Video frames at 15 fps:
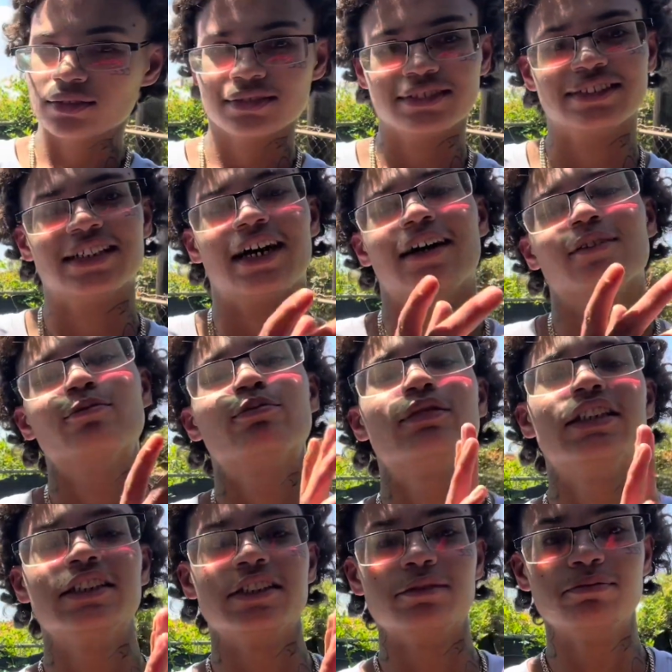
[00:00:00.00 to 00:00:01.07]
Now,
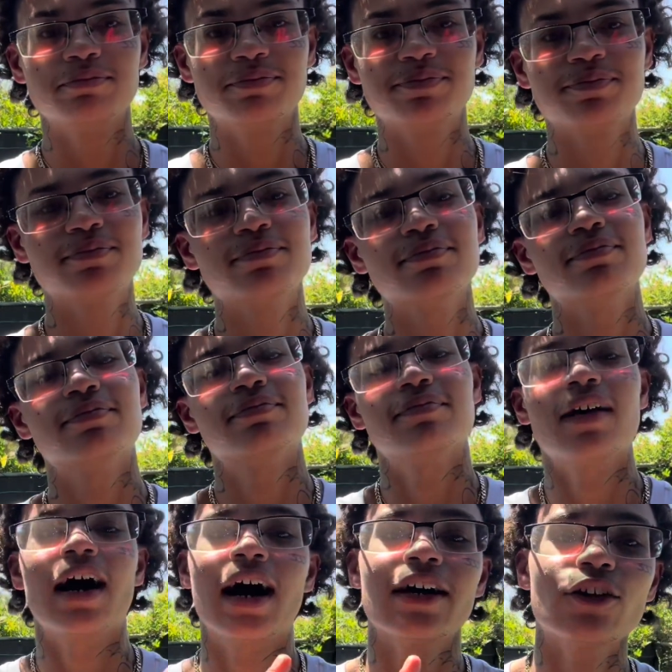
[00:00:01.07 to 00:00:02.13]
listen.
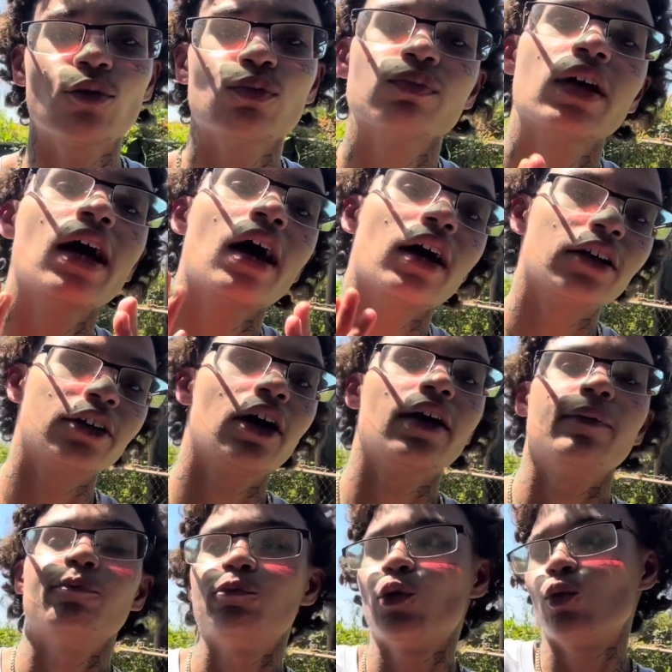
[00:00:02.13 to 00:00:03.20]
I know, yeah,
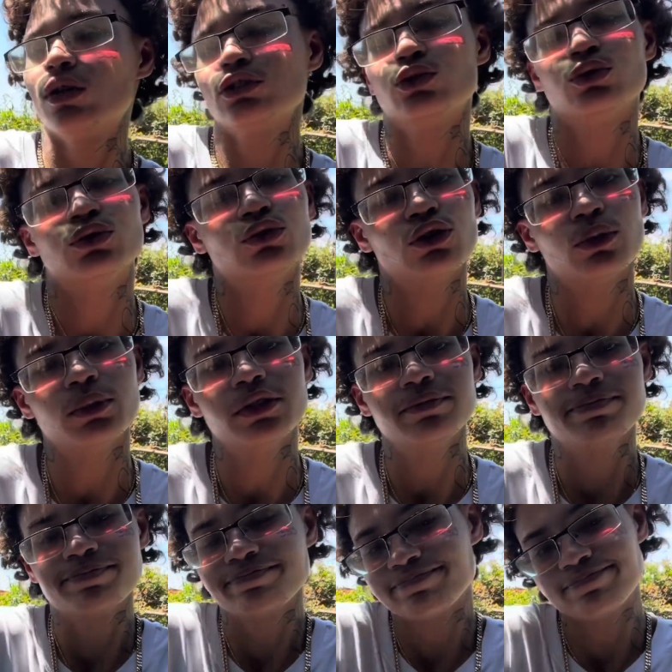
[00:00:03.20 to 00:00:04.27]
the ones who do know me,
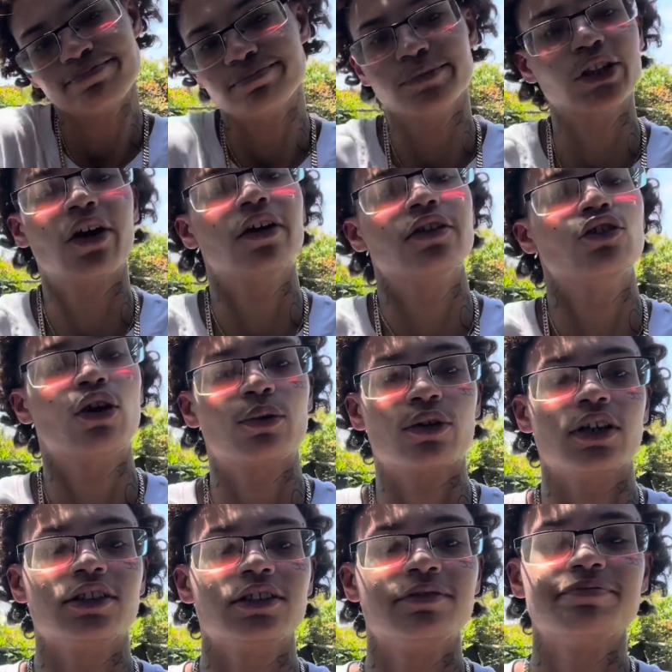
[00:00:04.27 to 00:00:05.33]
you already know I'm
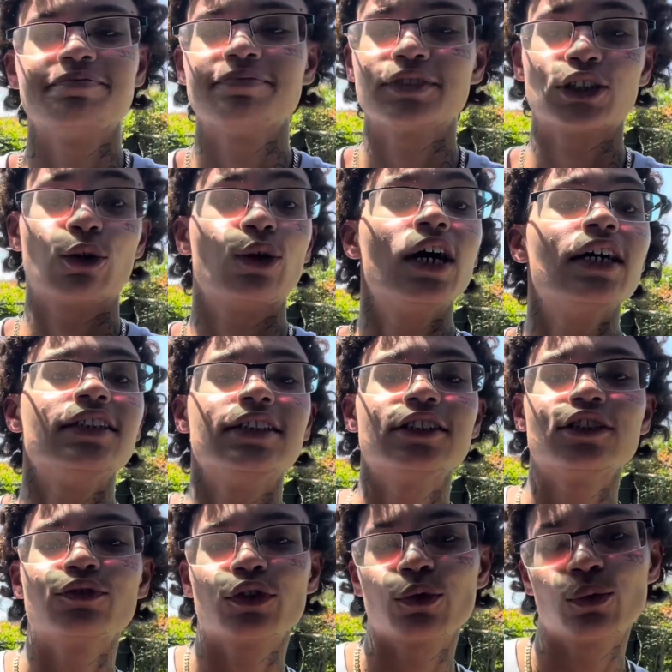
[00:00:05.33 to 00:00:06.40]
crazy. So this is
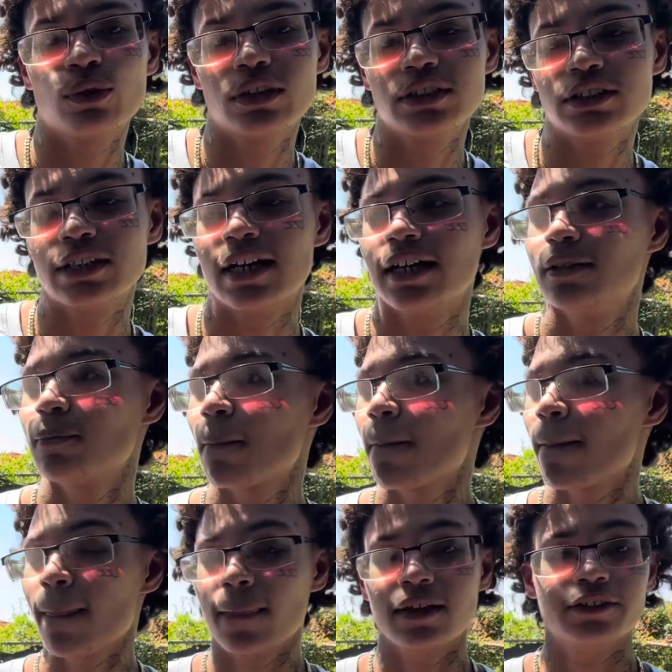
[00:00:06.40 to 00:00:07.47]
for the ones that
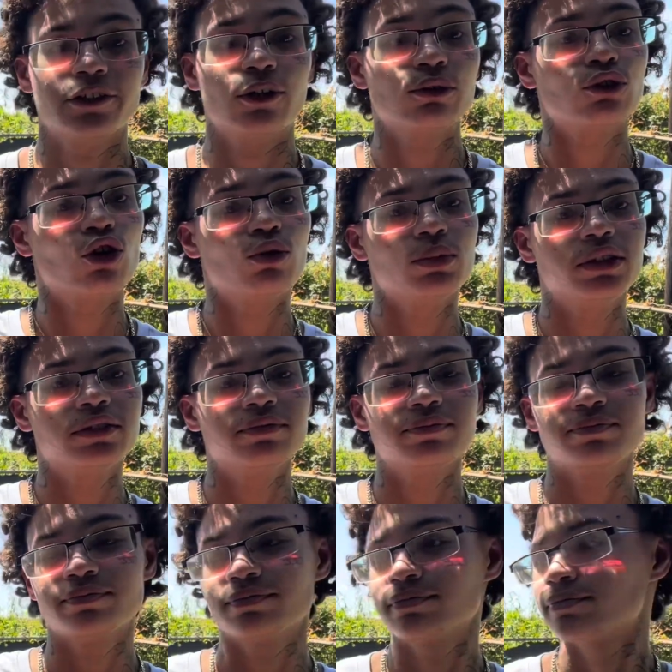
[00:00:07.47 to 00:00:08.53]
don't know me,
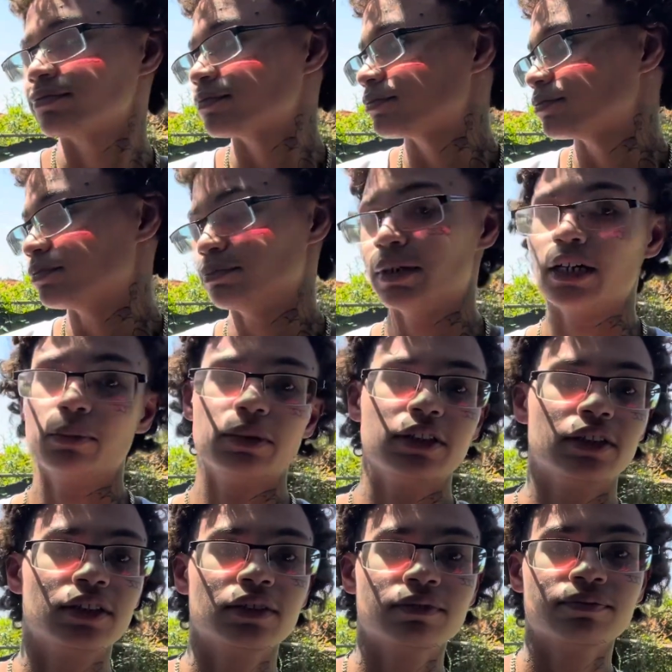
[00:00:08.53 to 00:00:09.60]

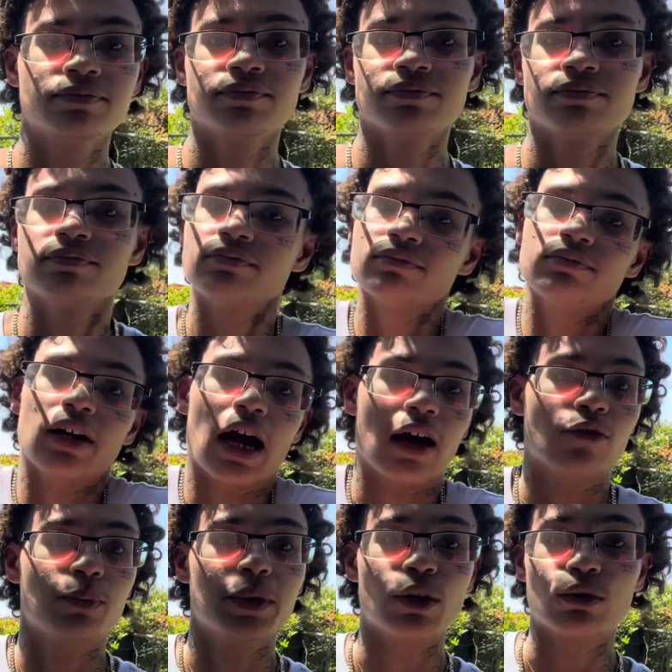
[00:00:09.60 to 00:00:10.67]
maybe
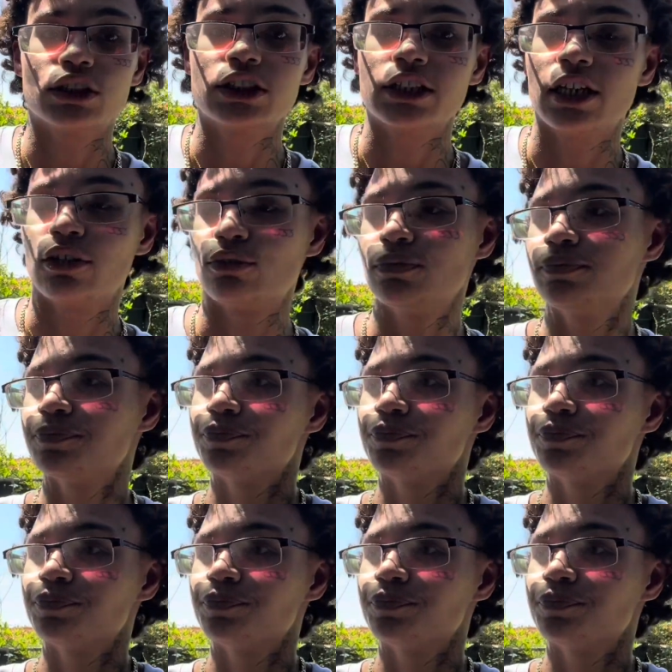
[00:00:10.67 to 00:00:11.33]
haven't been on this channel.